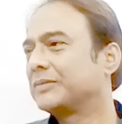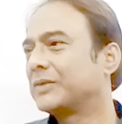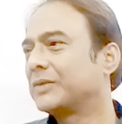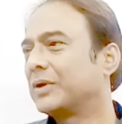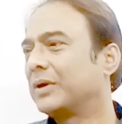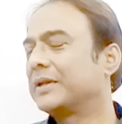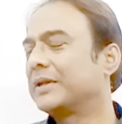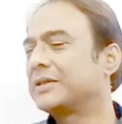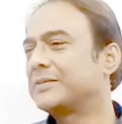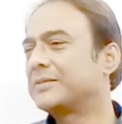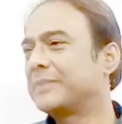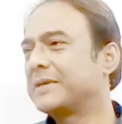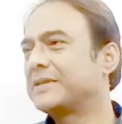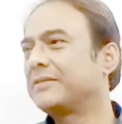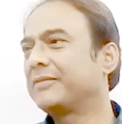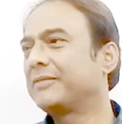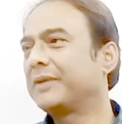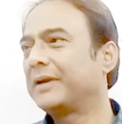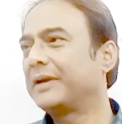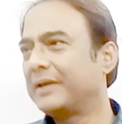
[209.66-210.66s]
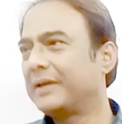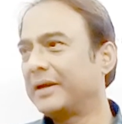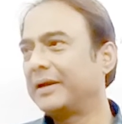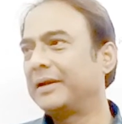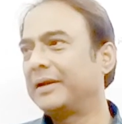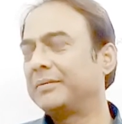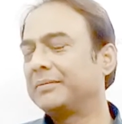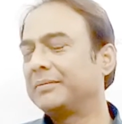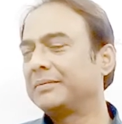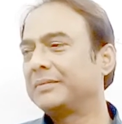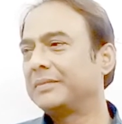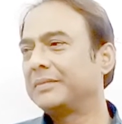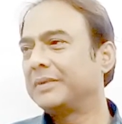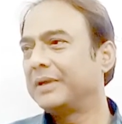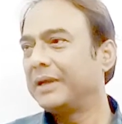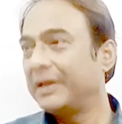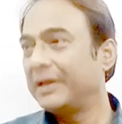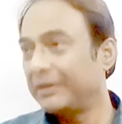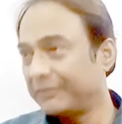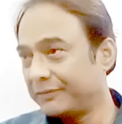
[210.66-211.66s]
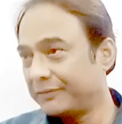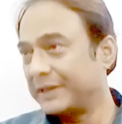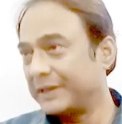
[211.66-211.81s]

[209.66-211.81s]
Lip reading: on that specified day. If